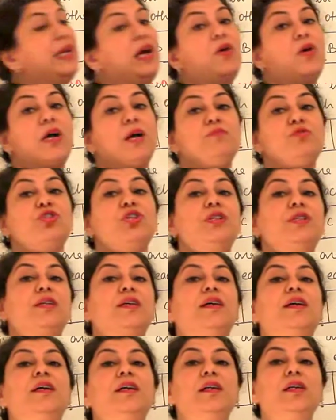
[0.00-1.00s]
now come to the
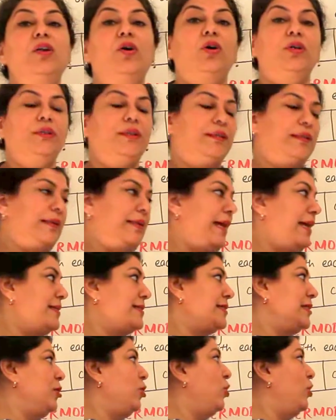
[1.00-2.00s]
third law, that the
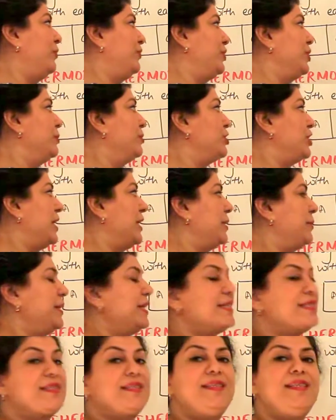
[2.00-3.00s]
last law of
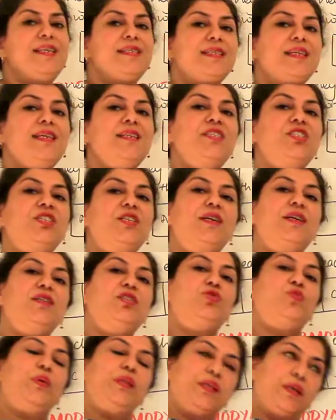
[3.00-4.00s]
thermodynamics. This
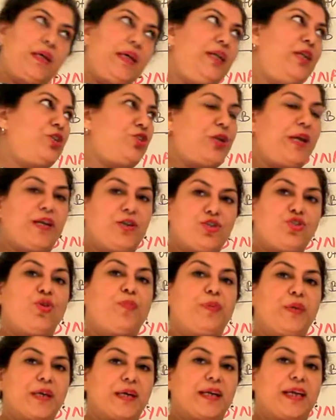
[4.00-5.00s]
concerns with
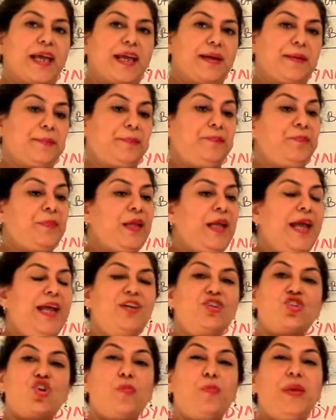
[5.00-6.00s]
entropy again.
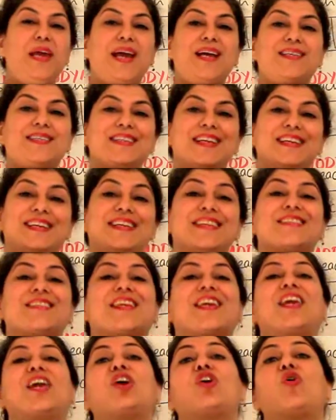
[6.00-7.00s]
Entropy, I said,
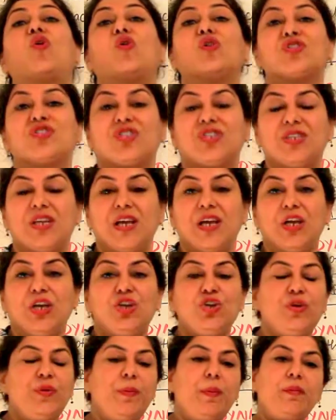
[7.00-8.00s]
is chaos.
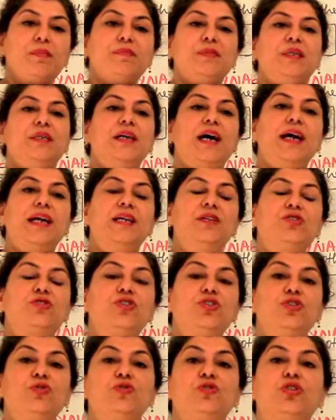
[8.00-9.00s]
You remember I
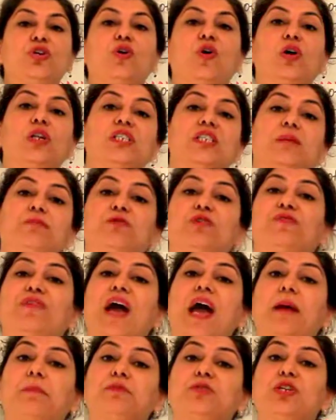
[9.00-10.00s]
introduced the concept of
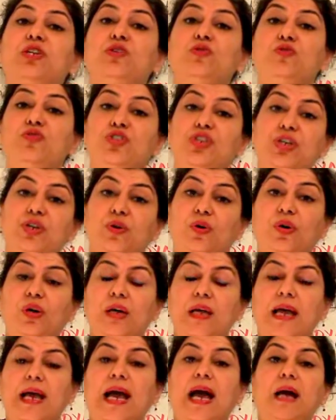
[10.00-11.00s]
absolute zero.
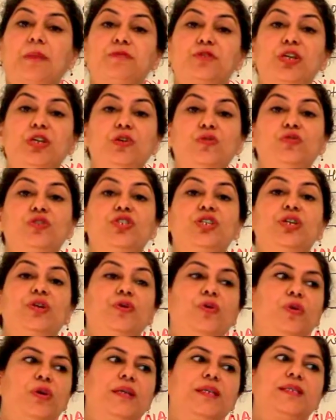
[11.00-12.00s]
Absolute
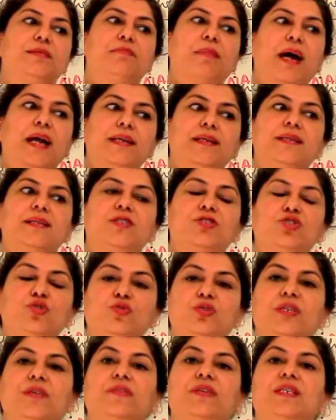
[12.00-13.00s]
zero is minus
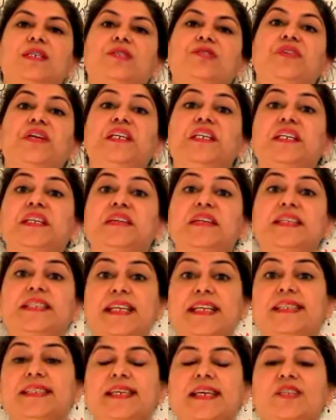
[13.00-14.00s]
273 degrees
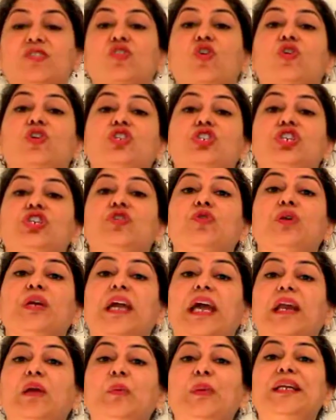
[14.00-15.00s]
Celsius or zero
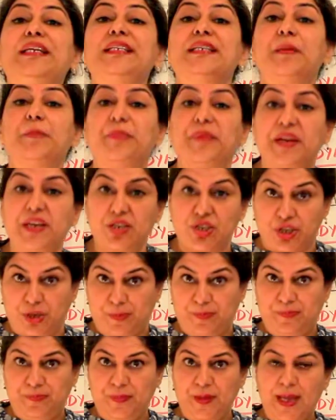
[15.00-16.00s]
Kelvin temperature.
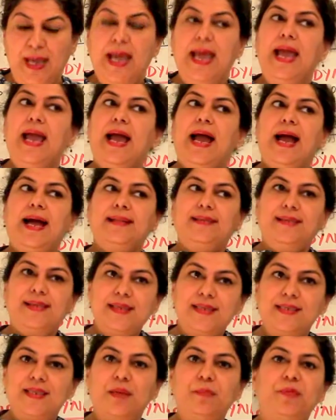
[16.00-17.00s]
At
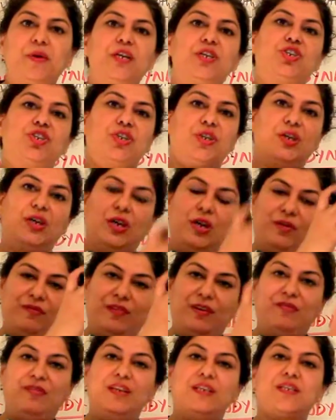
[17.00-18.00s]
this temperature,
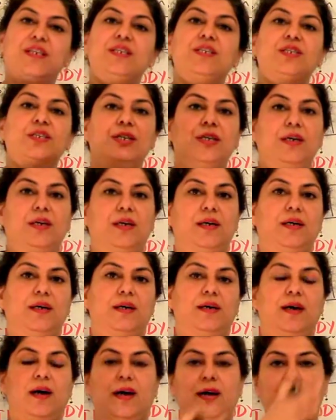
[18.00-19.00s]
when we did
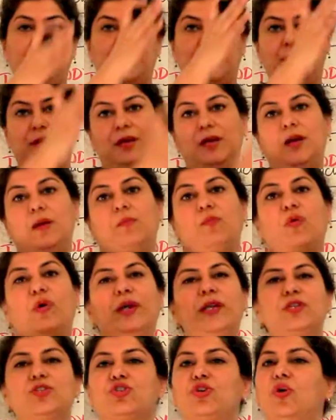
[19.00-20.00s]
our
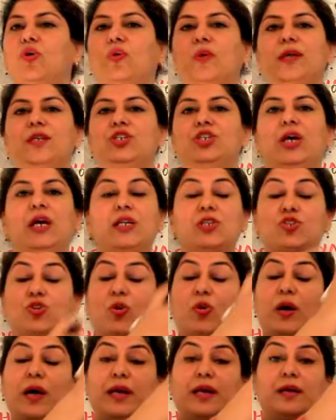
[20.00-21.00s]
Boyle's law and Charles'
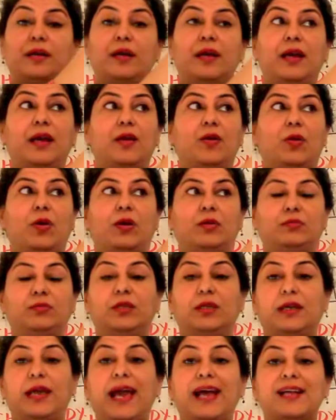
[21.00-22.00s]
law and
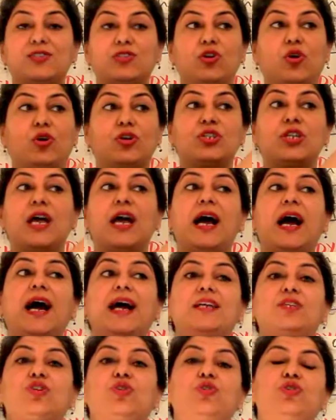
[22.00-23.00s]
the gas laws,
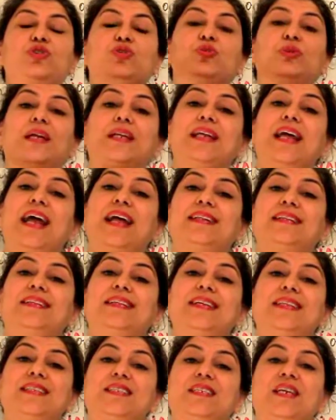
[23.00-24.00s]
I told you that at
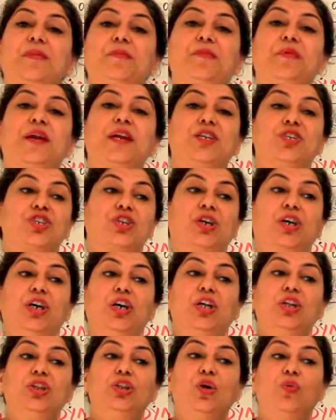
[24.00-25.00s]
this temperature,
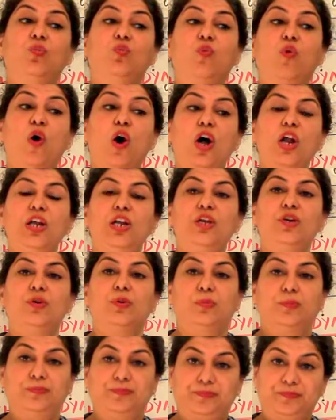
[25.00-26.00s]
the
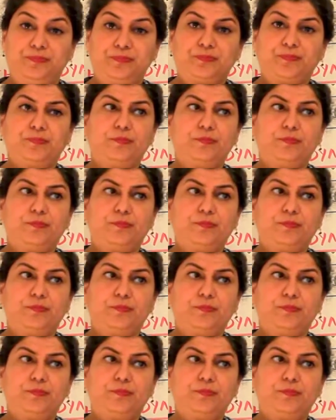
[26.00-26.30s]
volume,